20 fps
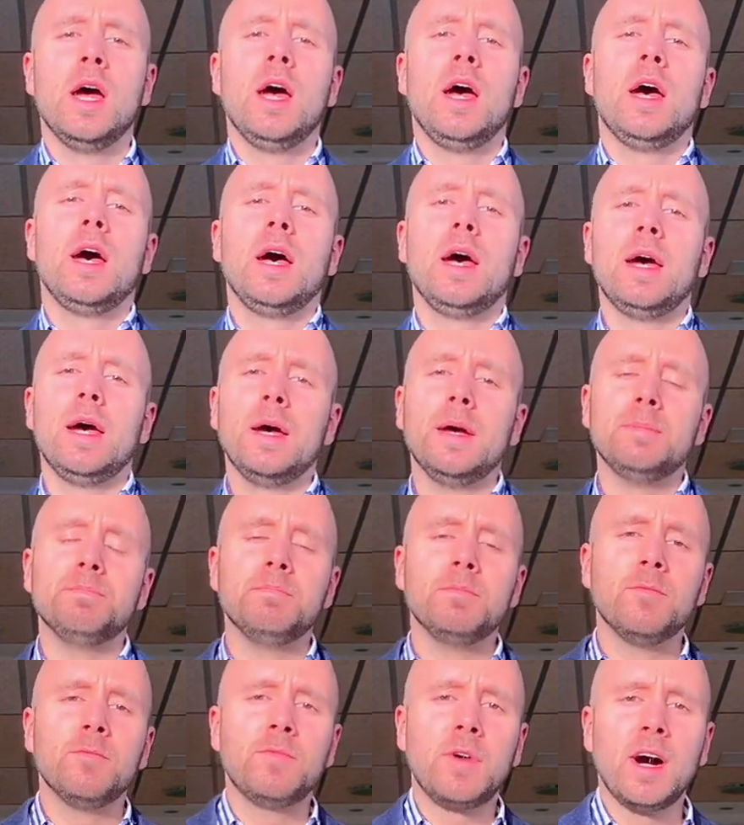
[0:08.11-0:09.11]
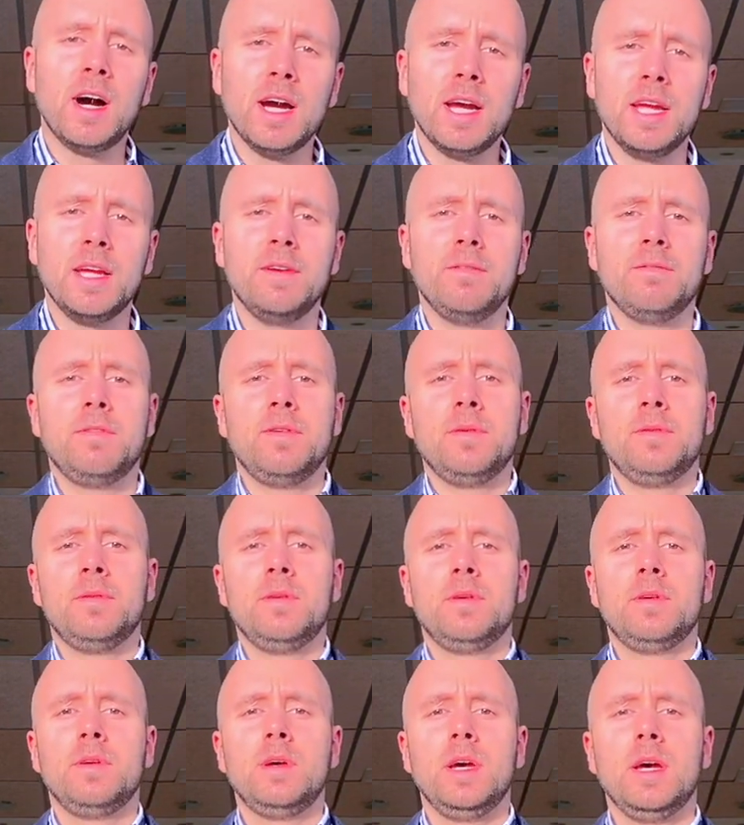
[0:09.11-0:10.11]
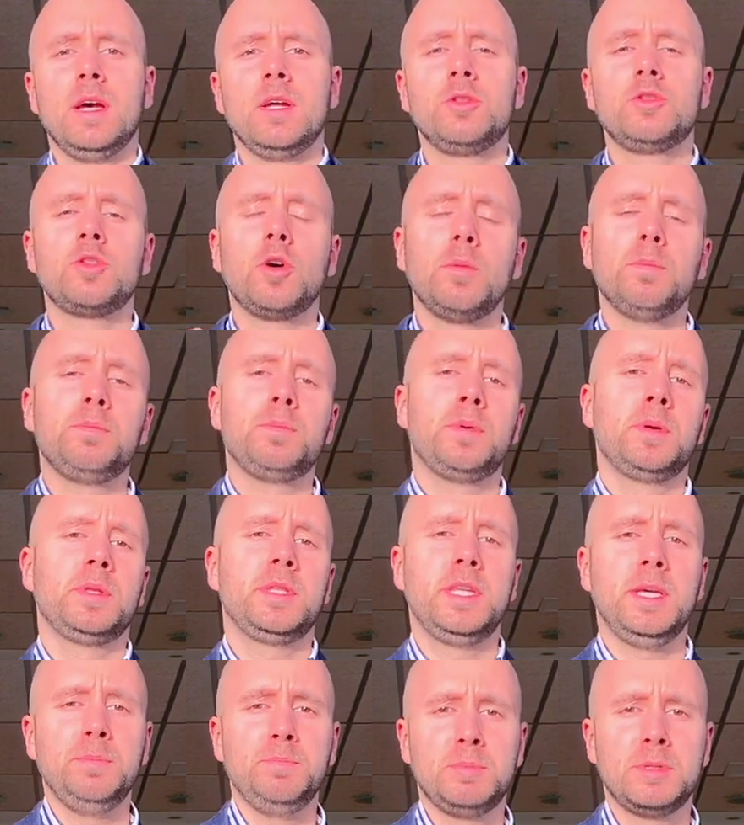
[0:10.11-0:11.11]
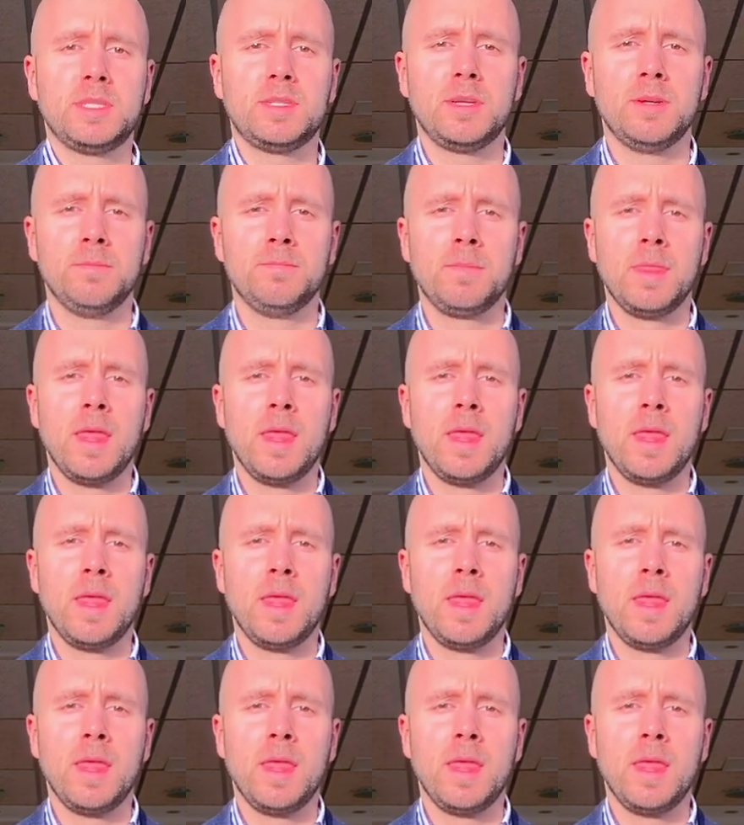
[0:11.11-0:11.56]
5 top tips